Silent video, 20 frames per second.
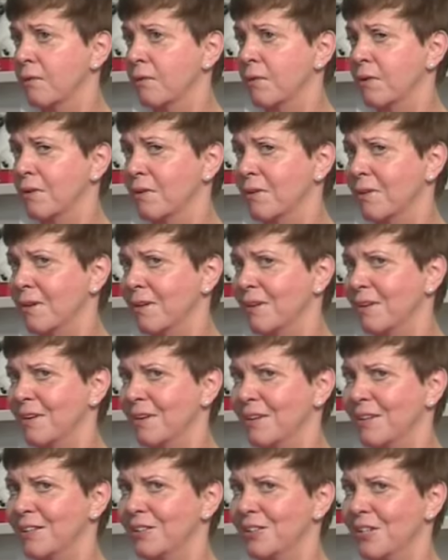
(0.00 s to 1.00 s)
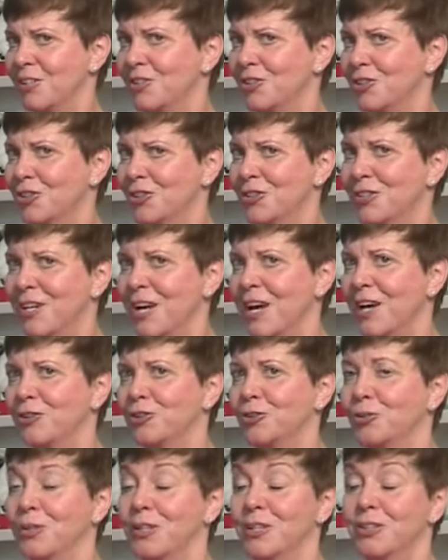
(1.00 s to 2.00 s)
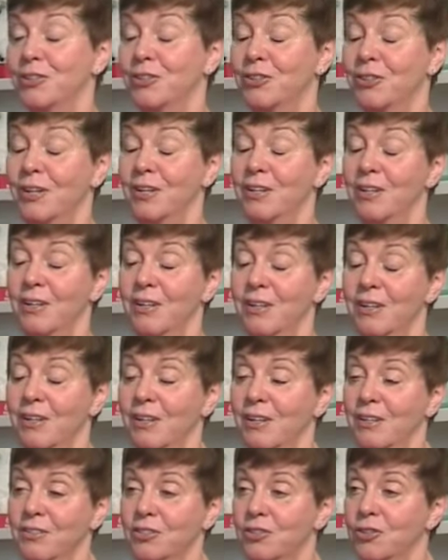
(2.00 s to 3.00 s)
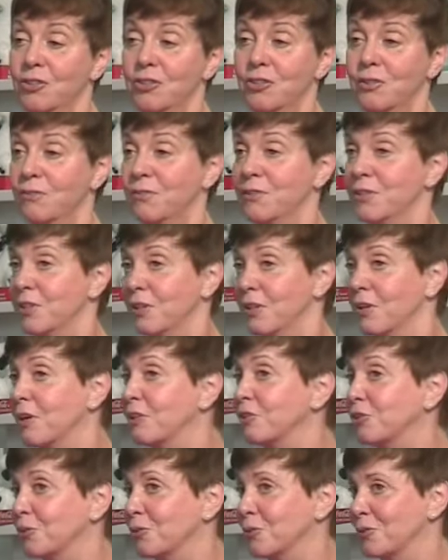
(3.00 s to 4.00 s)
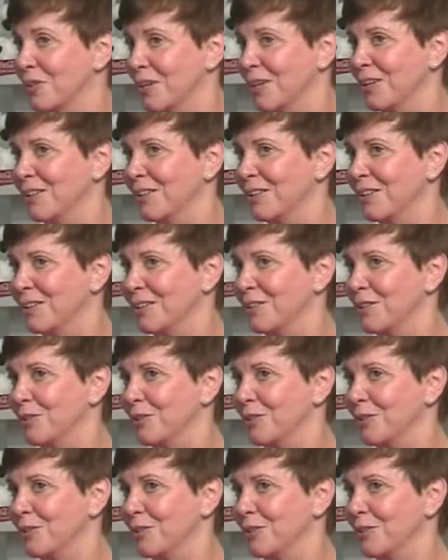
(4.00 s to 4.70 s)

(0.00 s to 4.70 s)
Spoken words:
of, you know, it's just actually, it's just a physiological thing, the